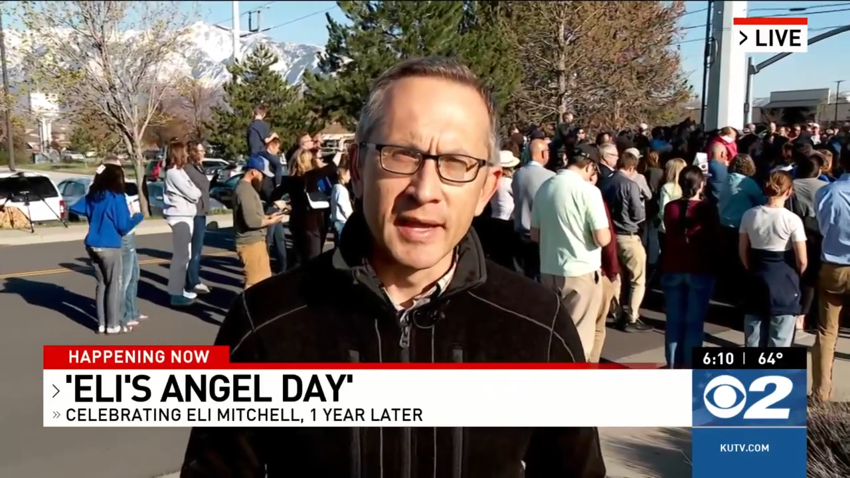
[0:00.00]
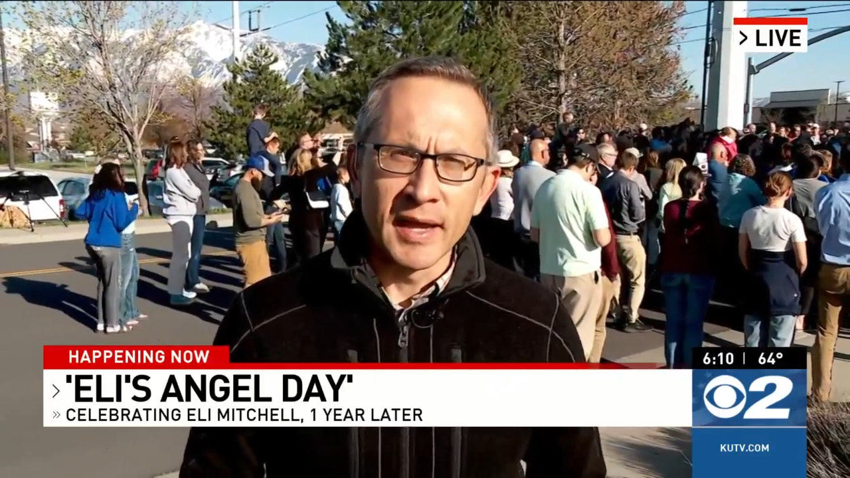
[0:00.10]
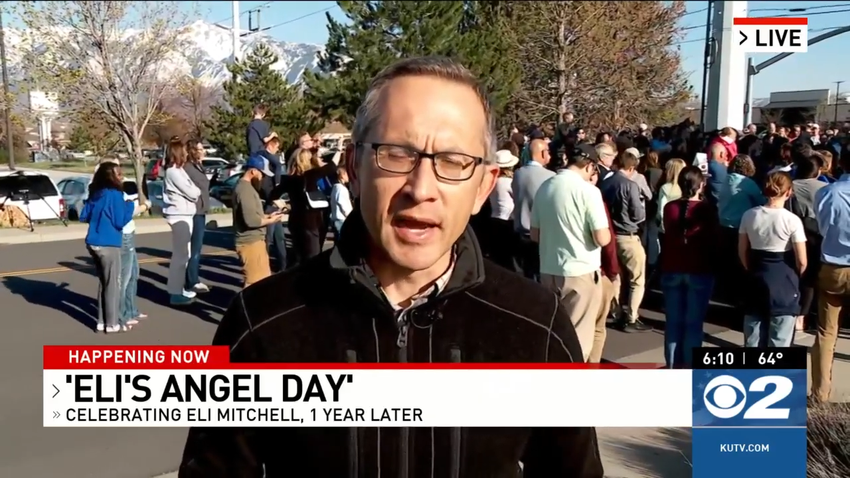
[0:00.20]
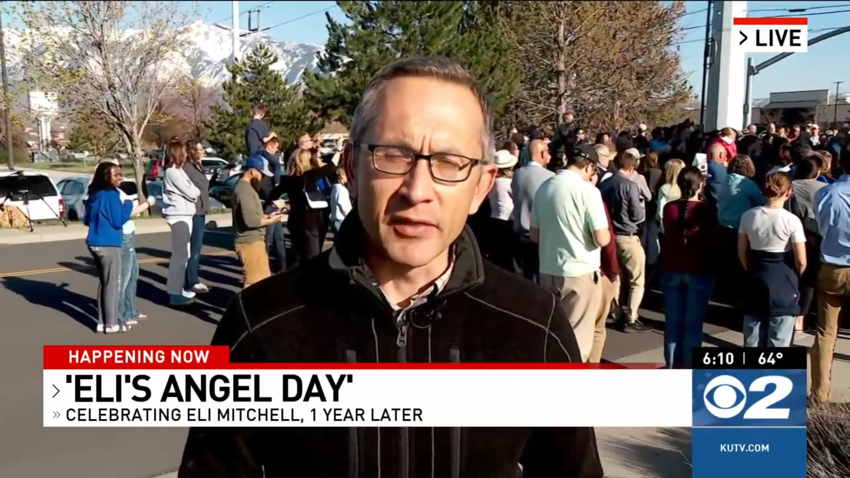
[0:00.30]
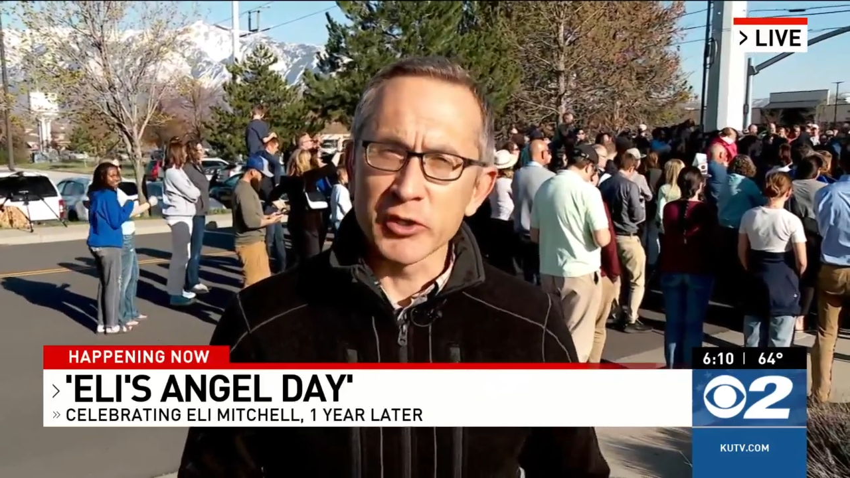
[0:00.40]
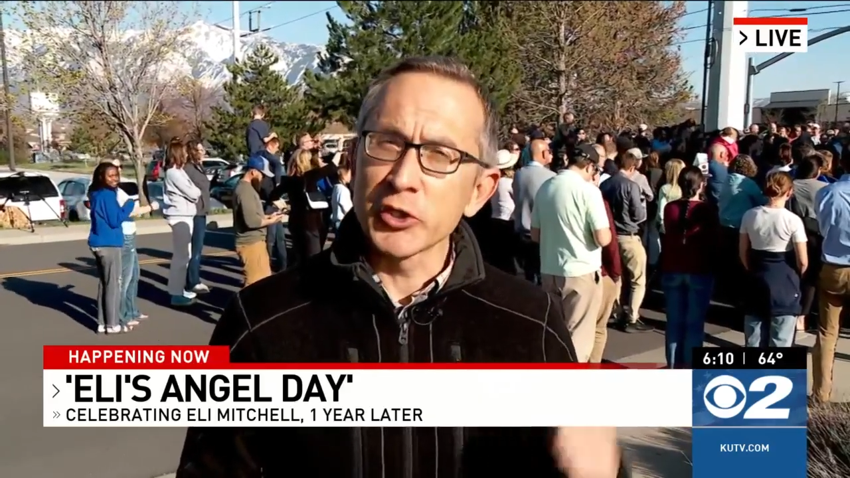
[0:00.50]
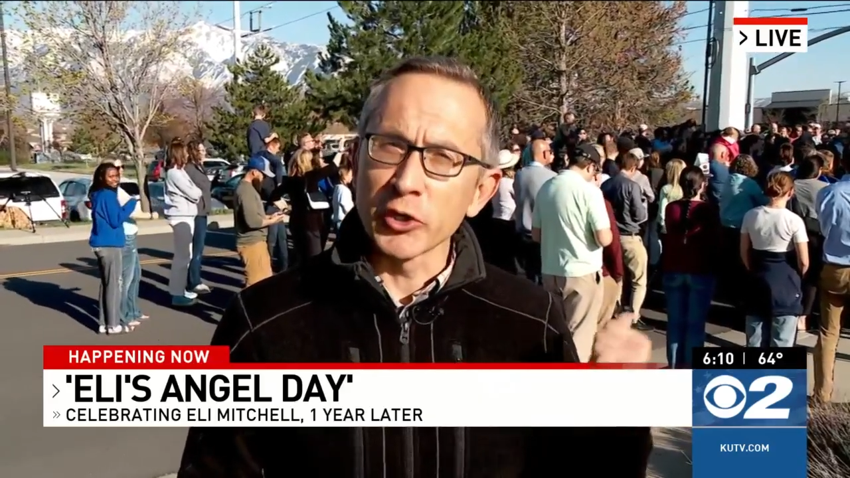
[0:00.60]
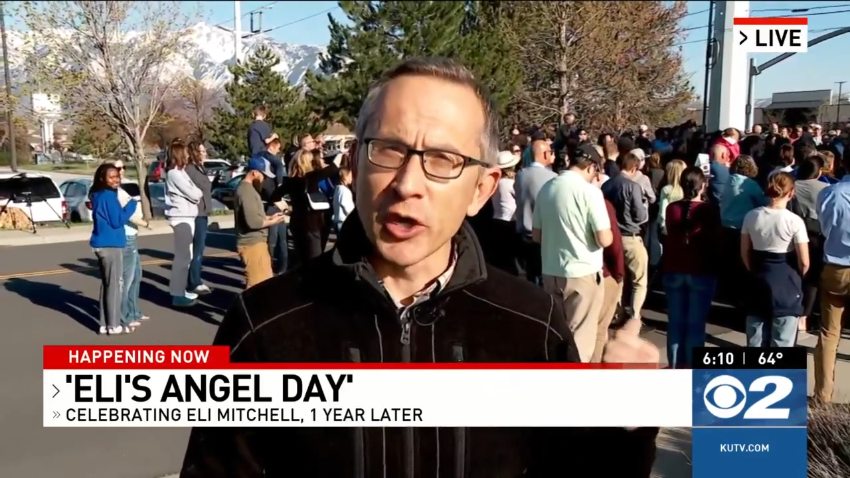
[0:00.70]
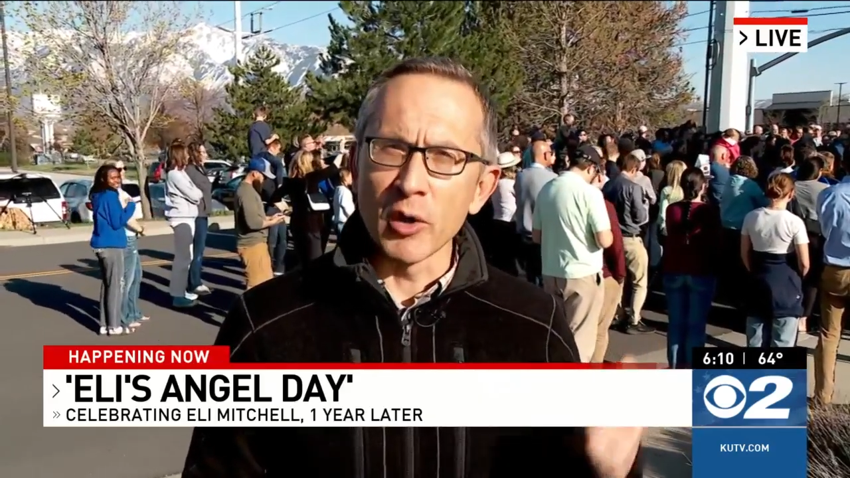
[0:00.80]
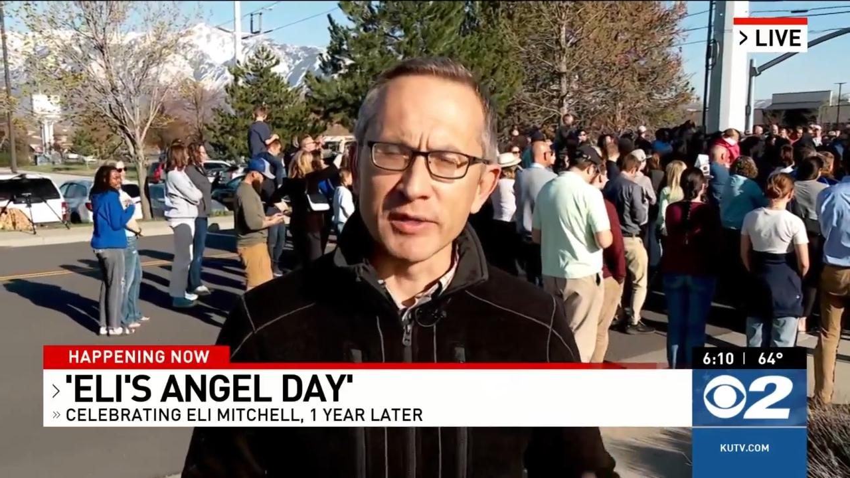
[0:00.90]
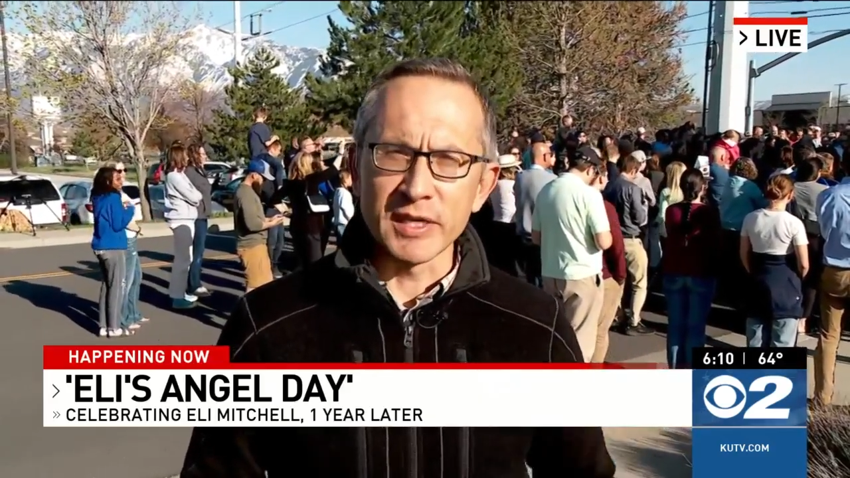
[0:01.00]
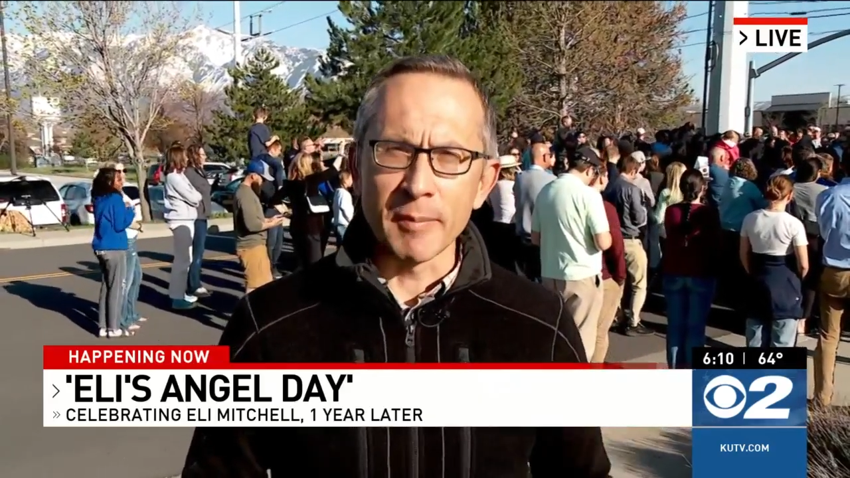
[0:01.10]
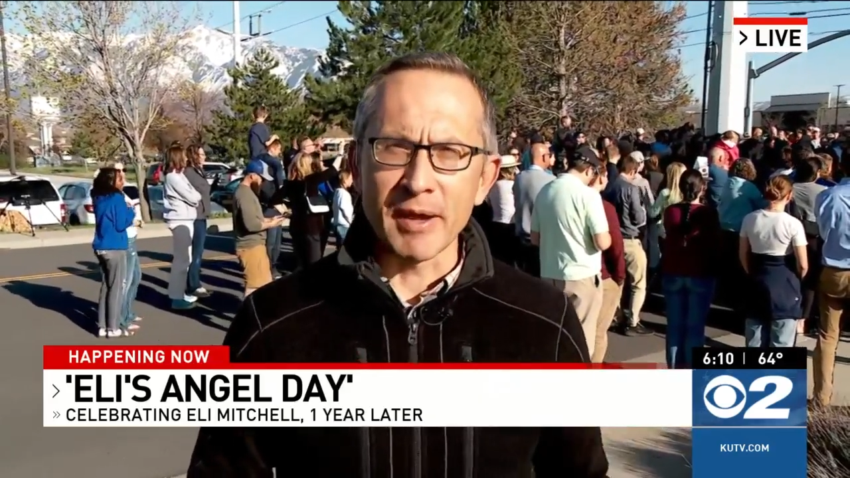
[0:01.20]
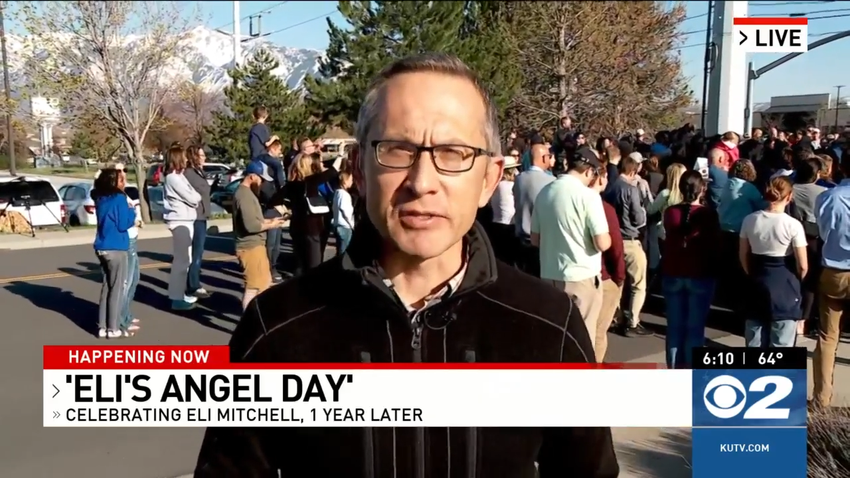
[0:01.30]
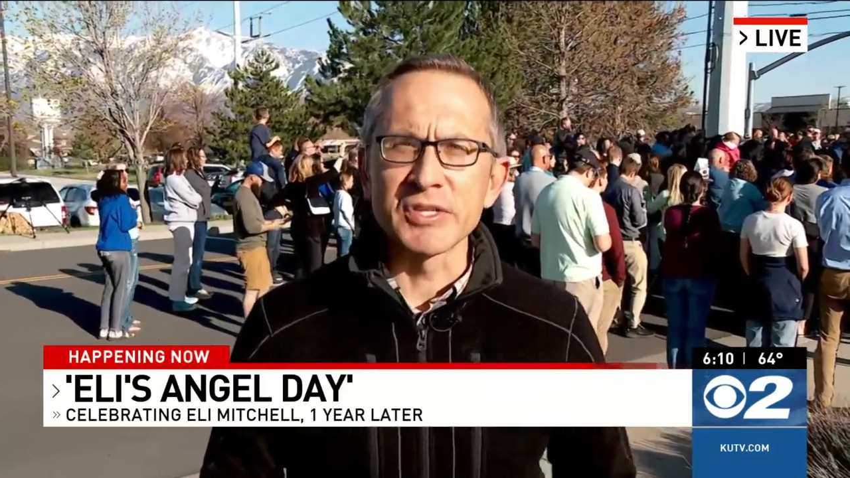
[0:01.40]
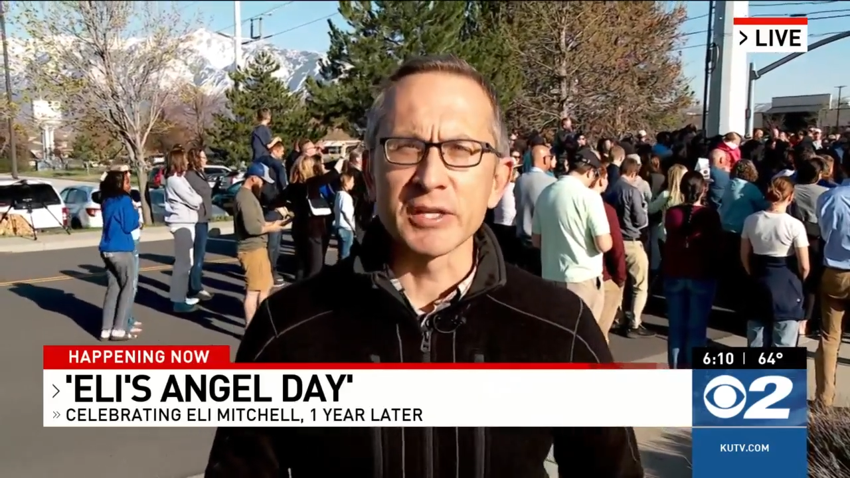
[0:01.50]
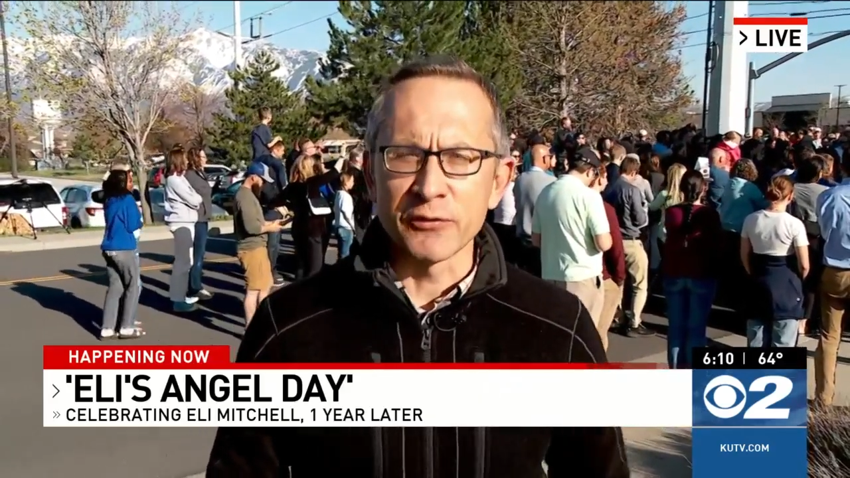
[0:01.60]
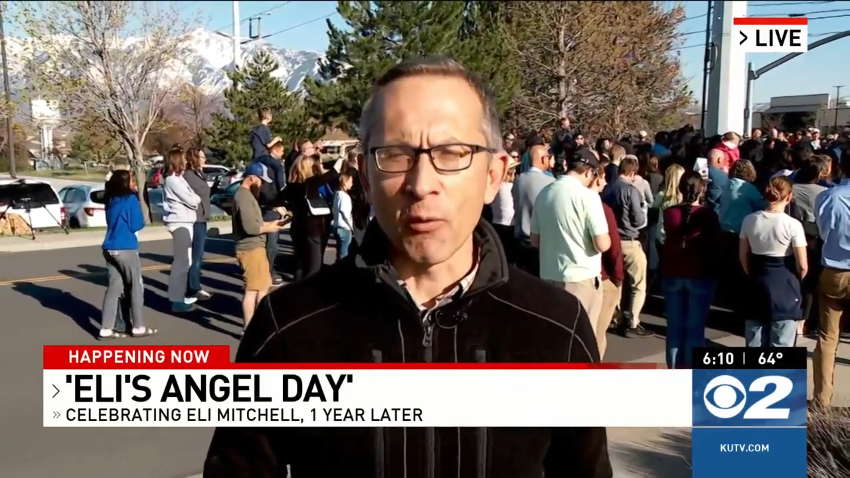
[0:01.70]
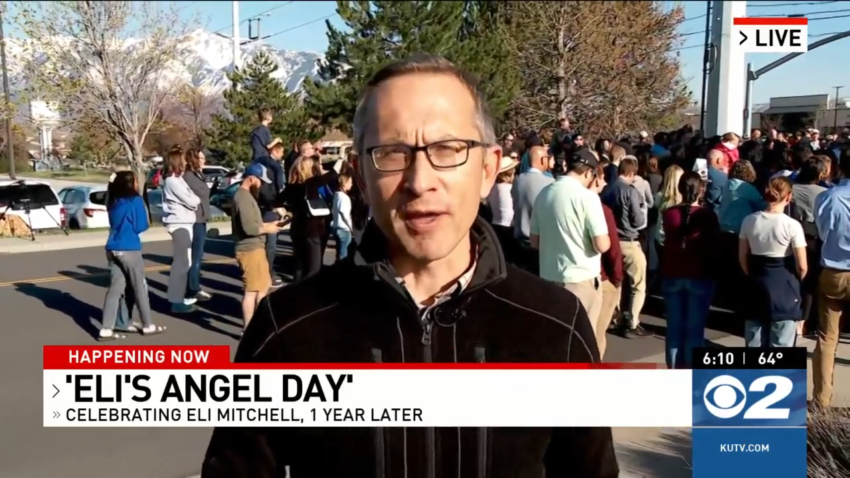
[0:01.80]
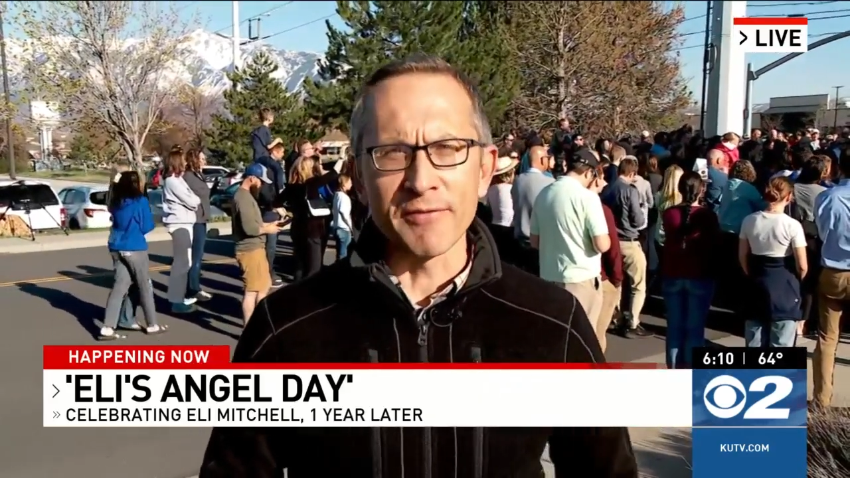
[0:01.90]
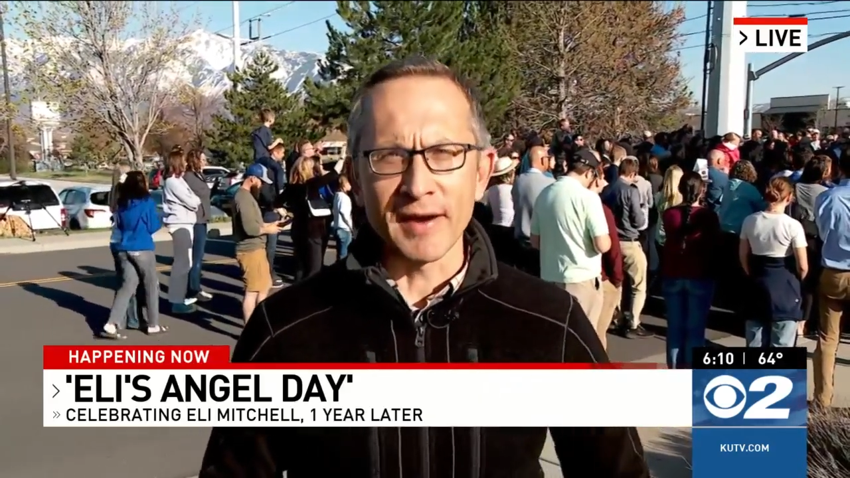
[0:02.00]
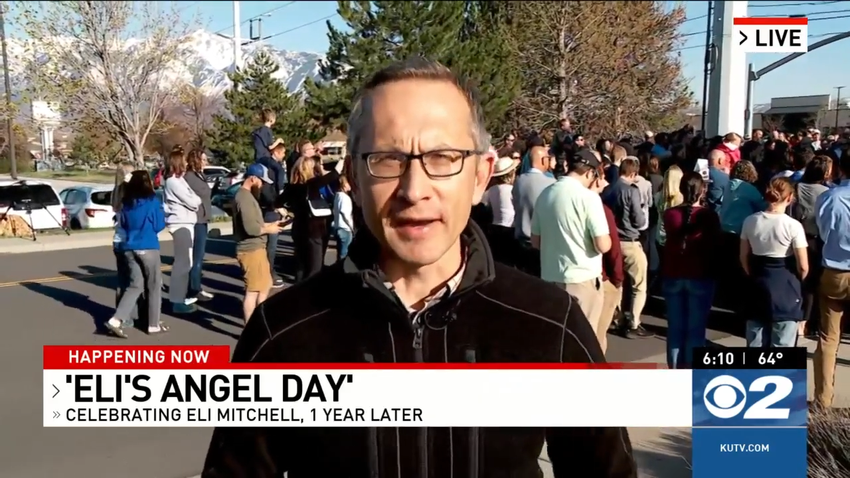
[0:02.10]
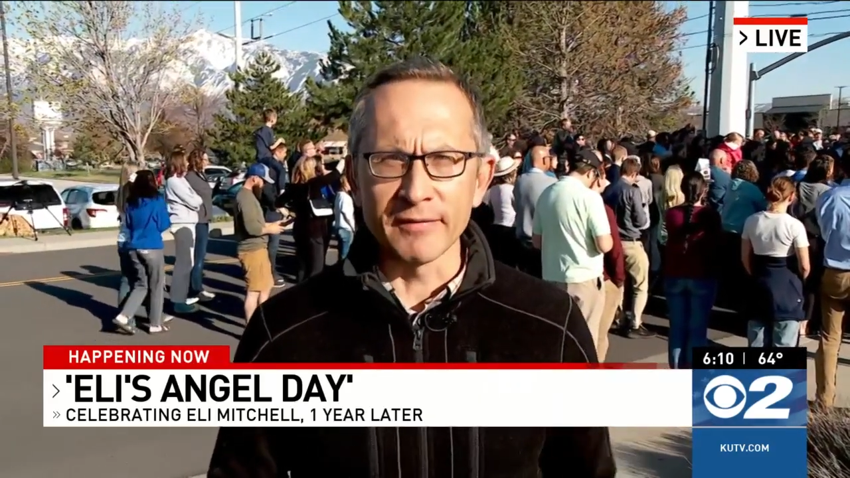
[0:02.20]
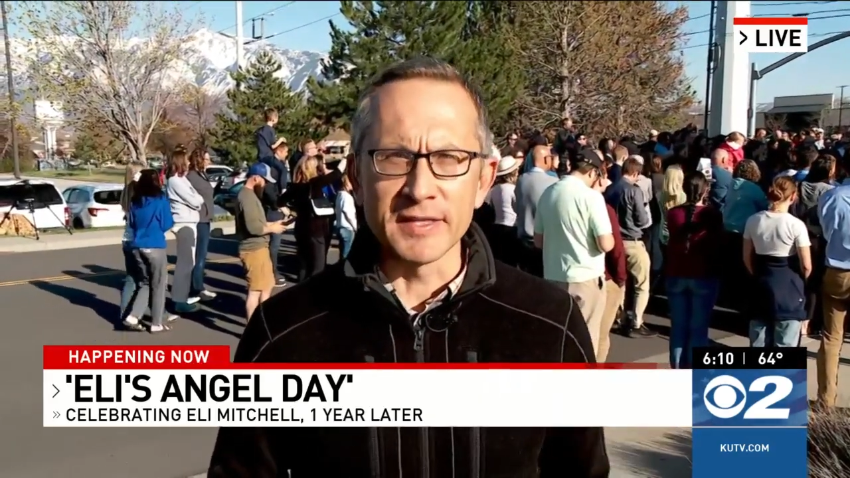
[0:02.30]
Uh, this should go until about 645